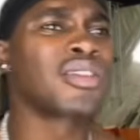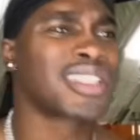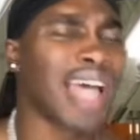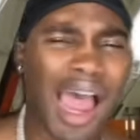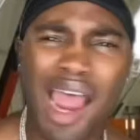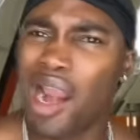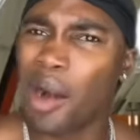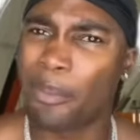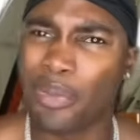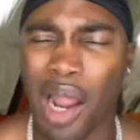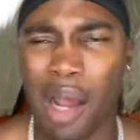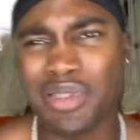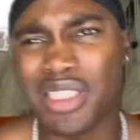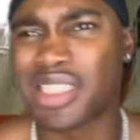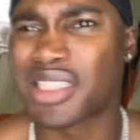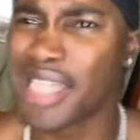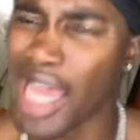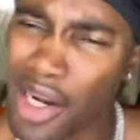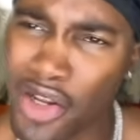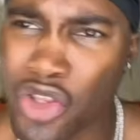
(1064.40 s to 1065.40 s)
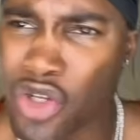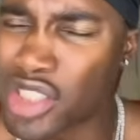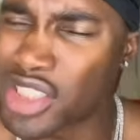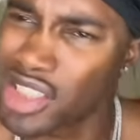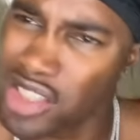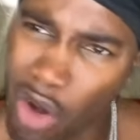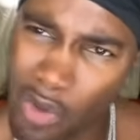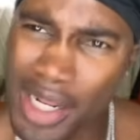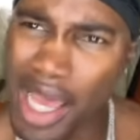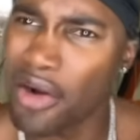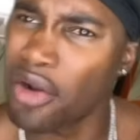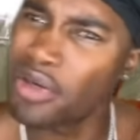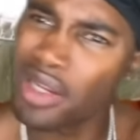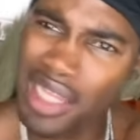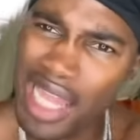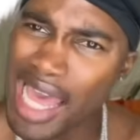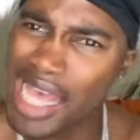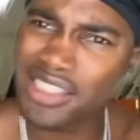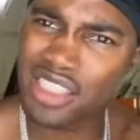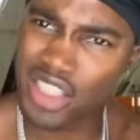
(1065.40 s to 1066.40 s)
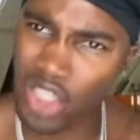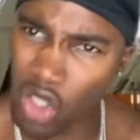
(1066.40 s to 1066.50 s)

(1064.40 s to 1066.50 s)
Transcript: All tired, bro. I'm just telling you to slow down on the last